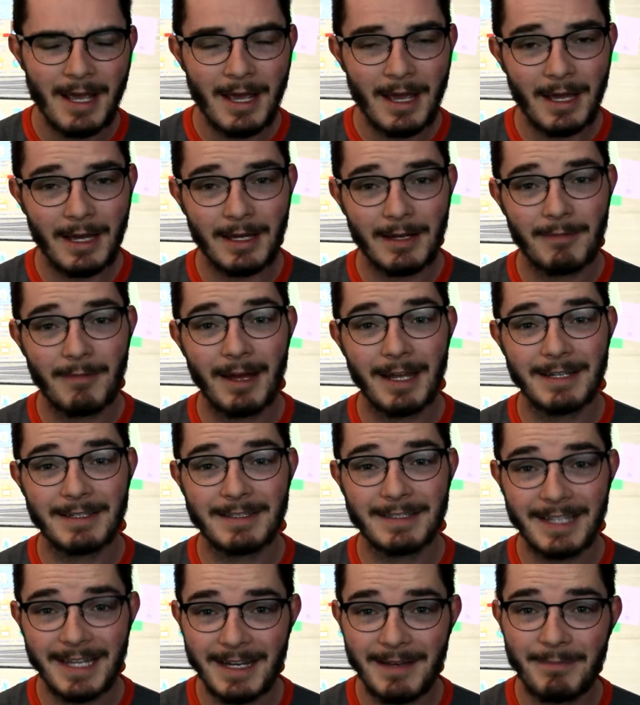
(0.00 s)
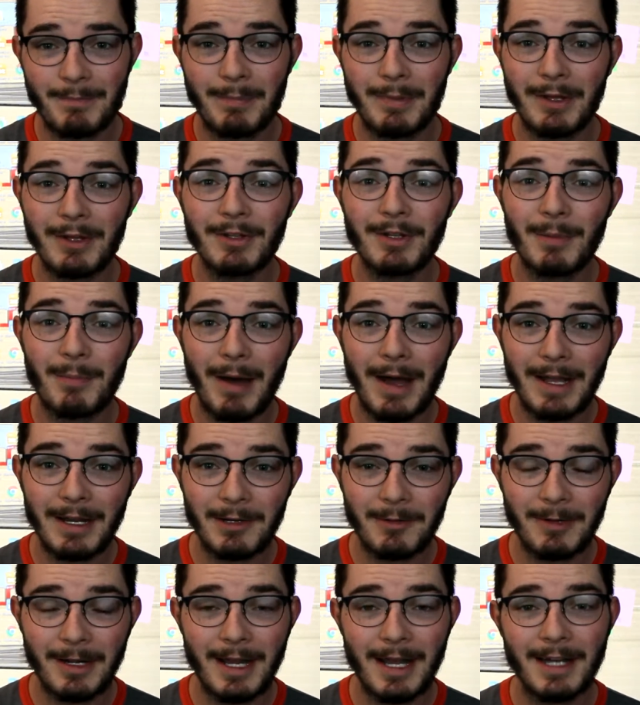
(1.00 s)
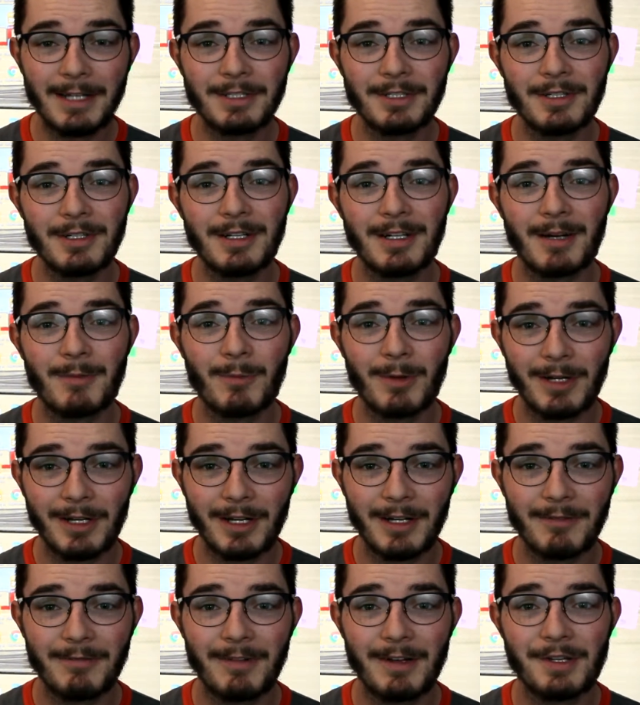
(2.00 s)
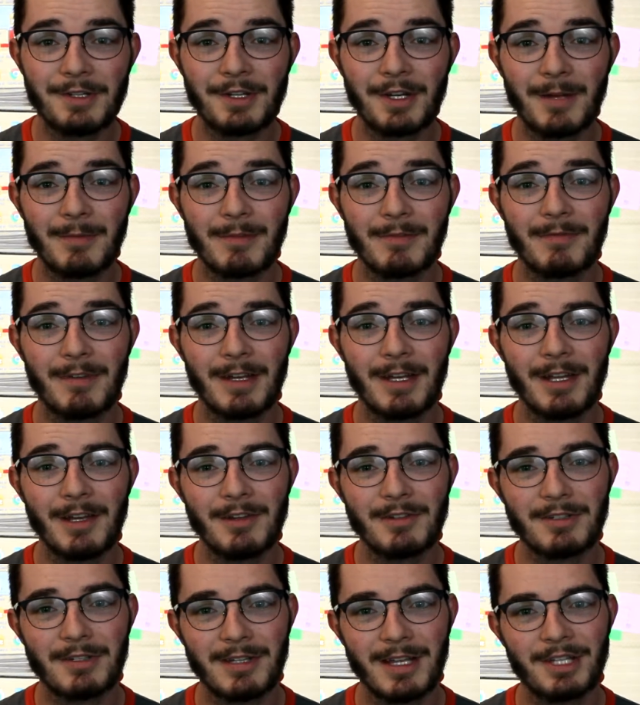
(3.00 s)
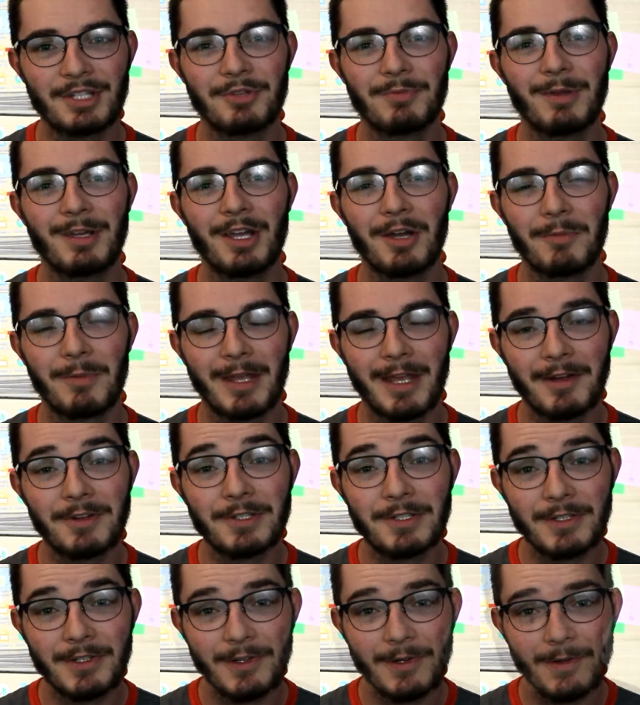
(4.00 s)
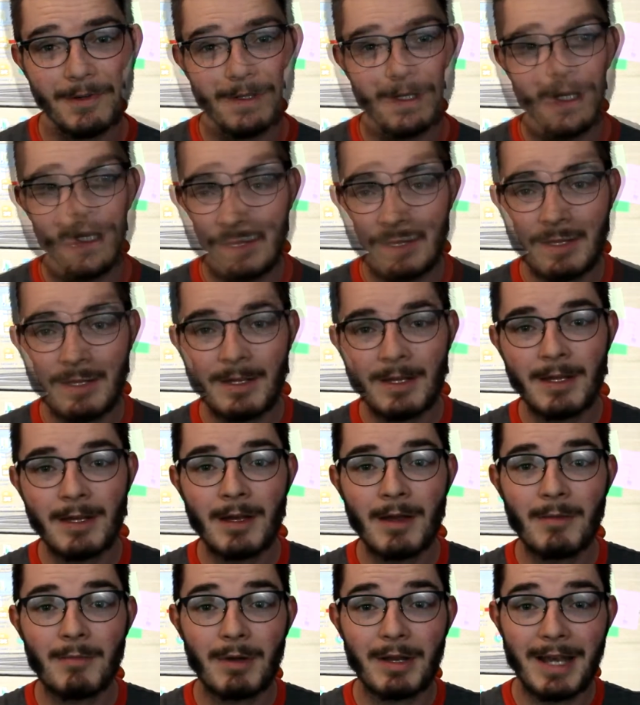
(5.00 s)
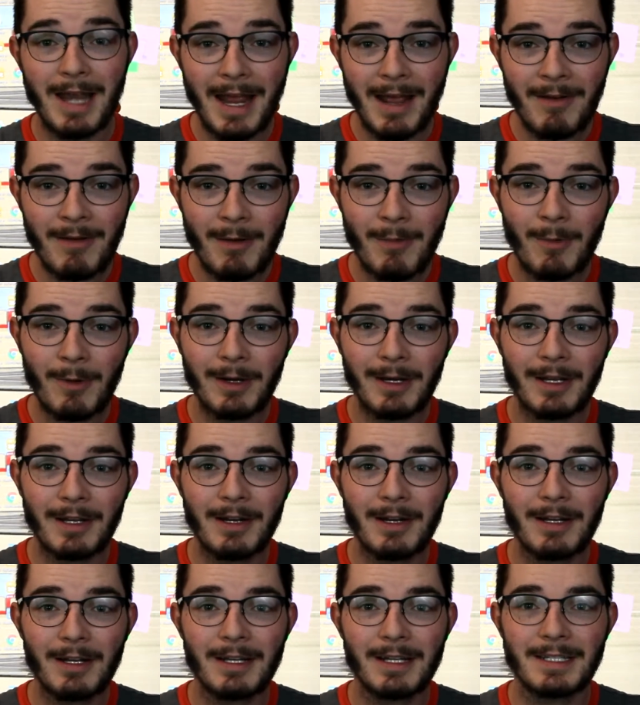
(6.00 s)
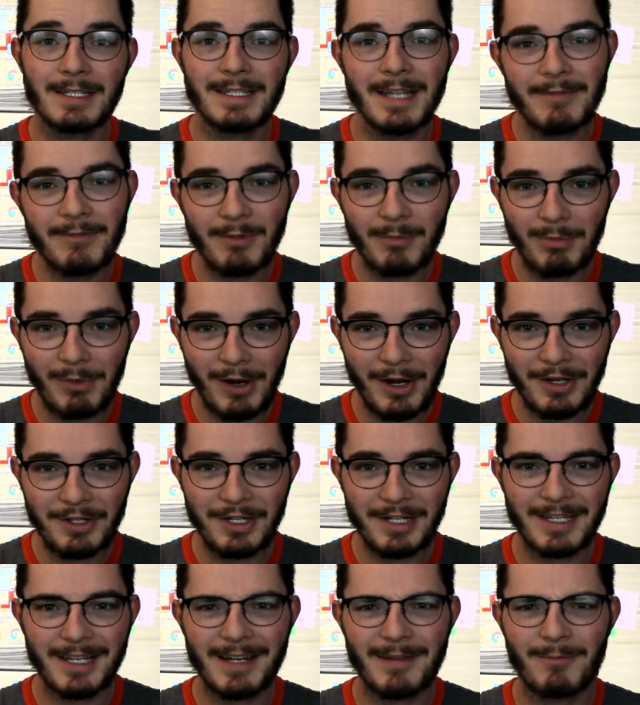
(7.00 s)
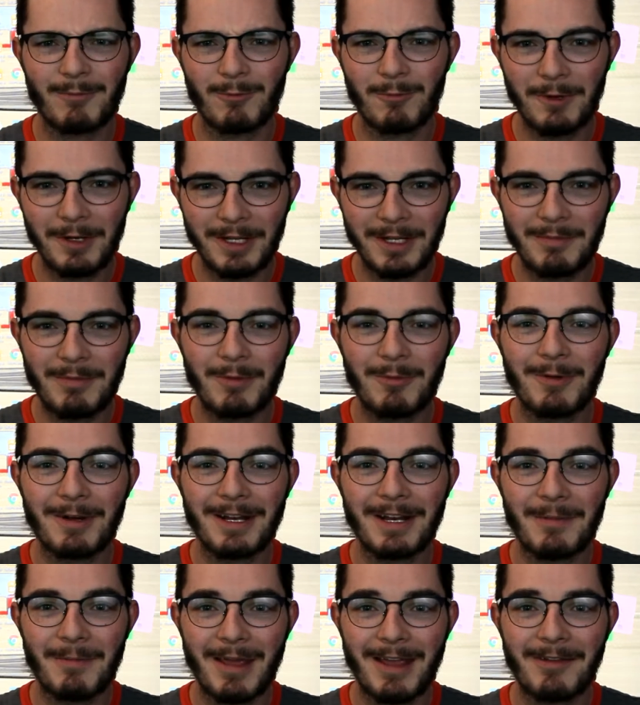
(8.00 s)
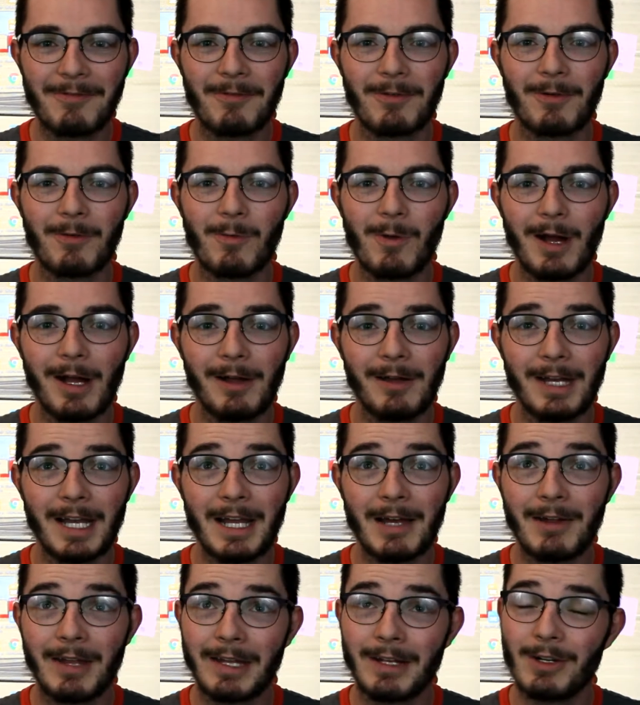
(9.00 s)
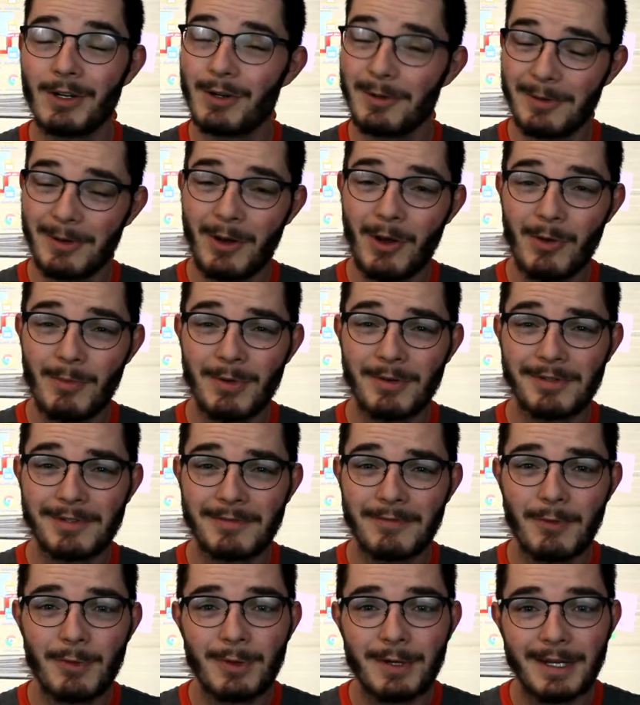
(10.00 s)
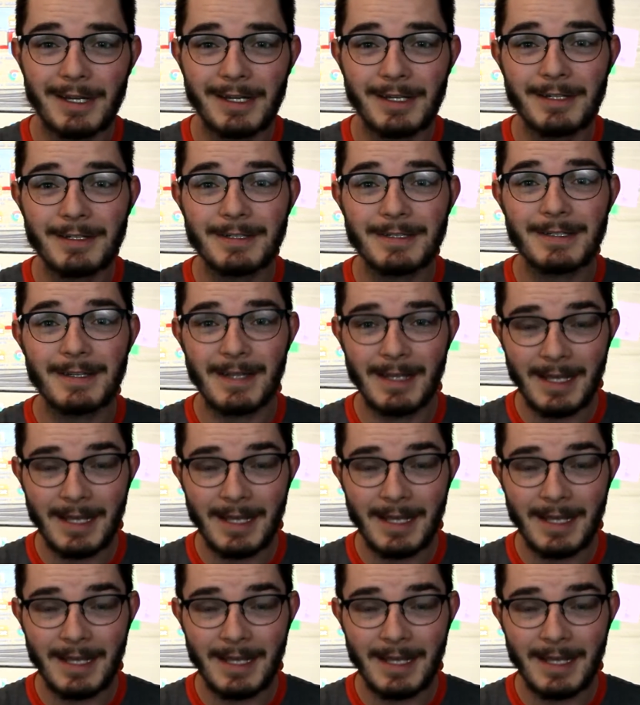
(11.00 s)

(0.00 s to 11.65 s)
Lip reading: I did build the bioreactor and I'm working on finishing up the video, so that should be coming out soon. But now I'm working on a different project that I've really been wanting to make for a while now, like almost 4 years.